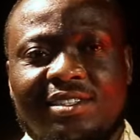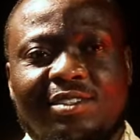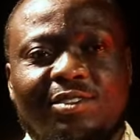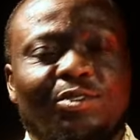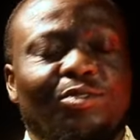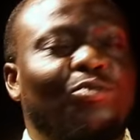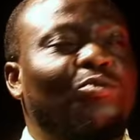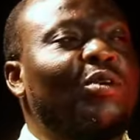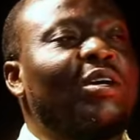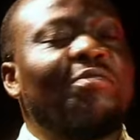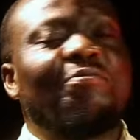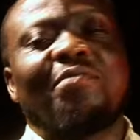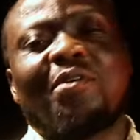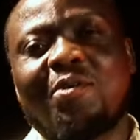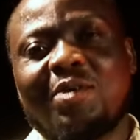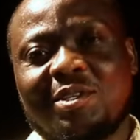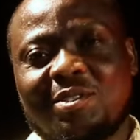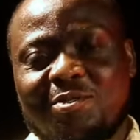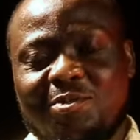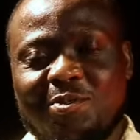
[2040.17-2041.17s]
straight
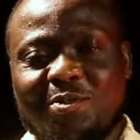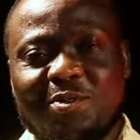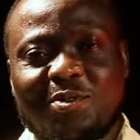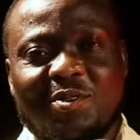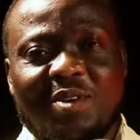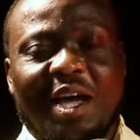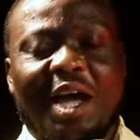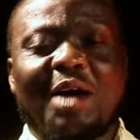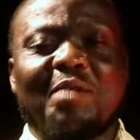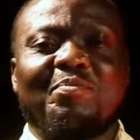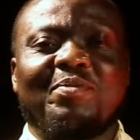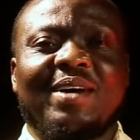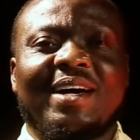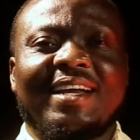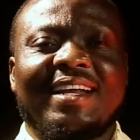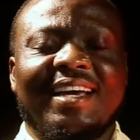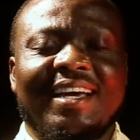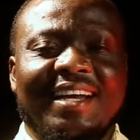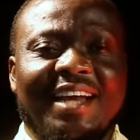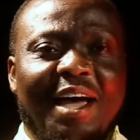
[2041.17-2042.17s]
forward to our
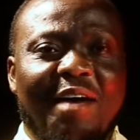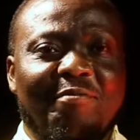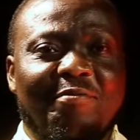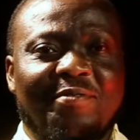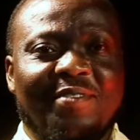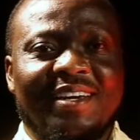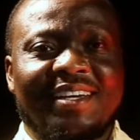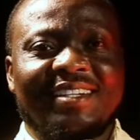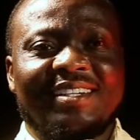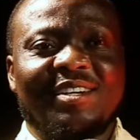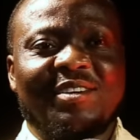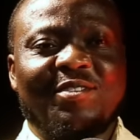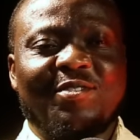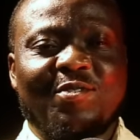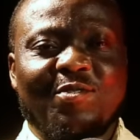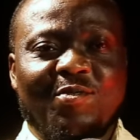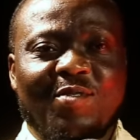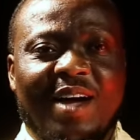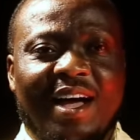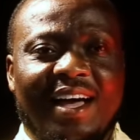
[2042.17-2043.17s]
brother and our friend
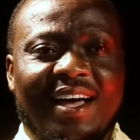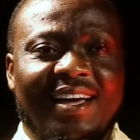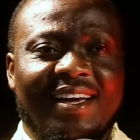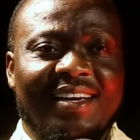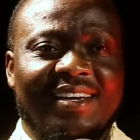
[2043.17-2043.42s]
Noah.